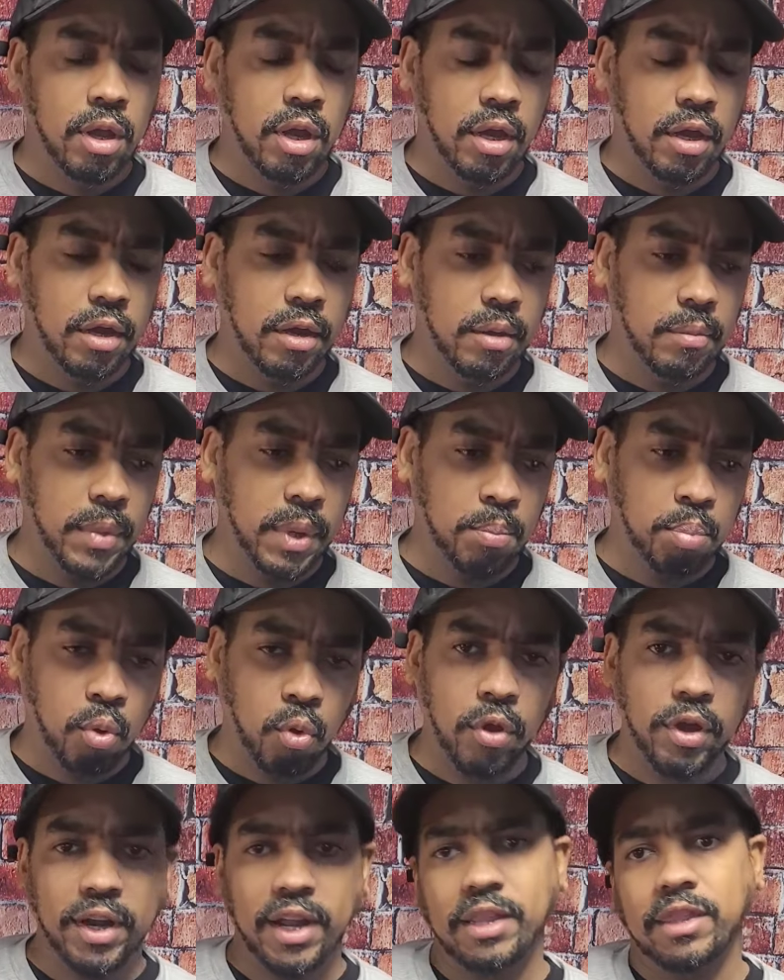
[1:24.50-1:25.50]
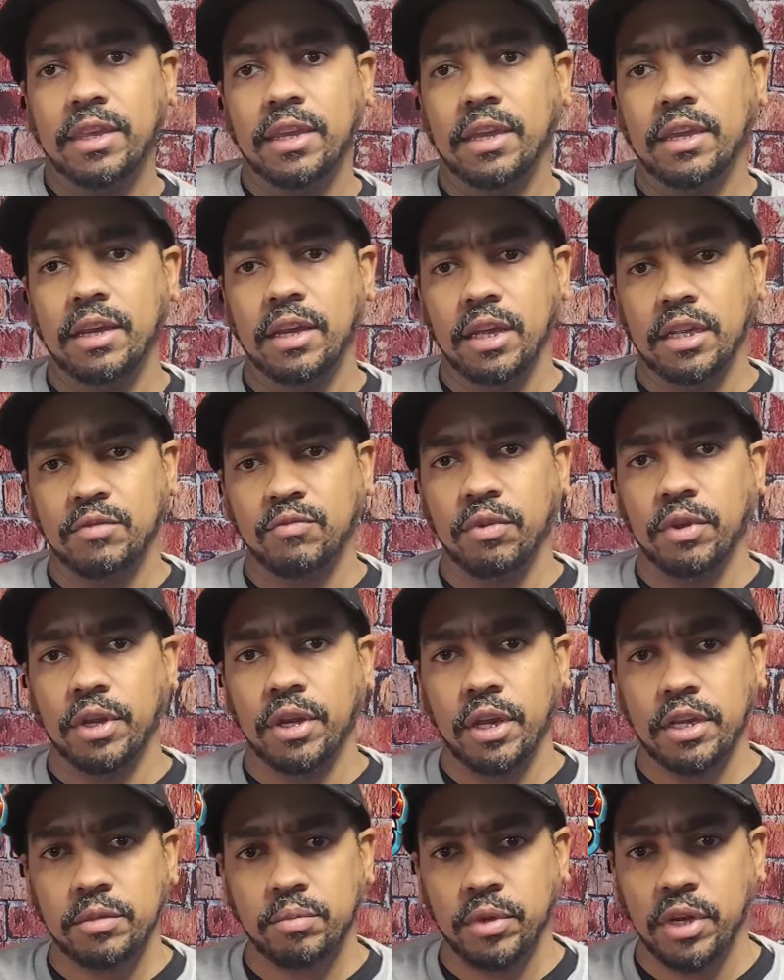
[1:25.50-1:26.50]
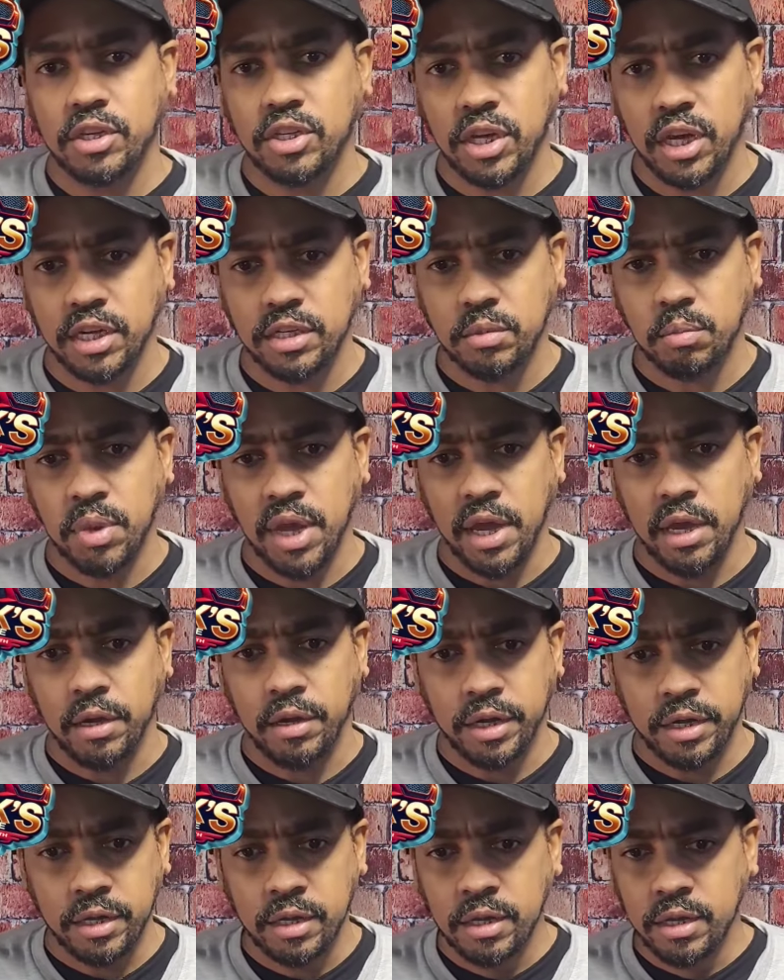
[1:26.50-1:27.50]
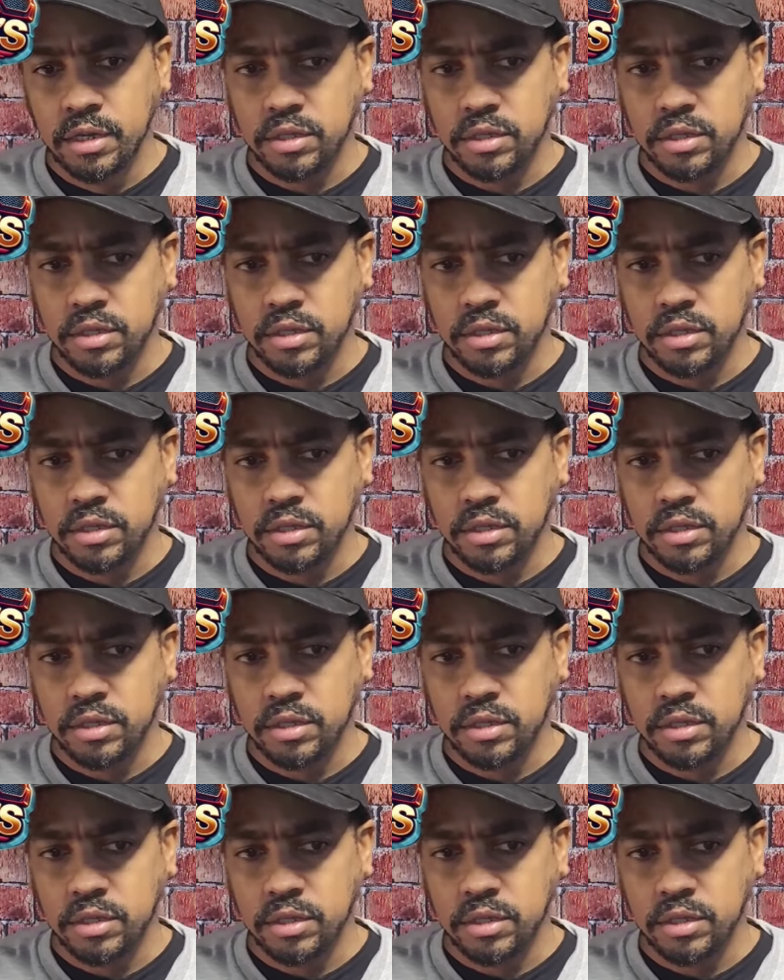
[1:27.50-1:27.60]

important I think it is for a customer to change the battery.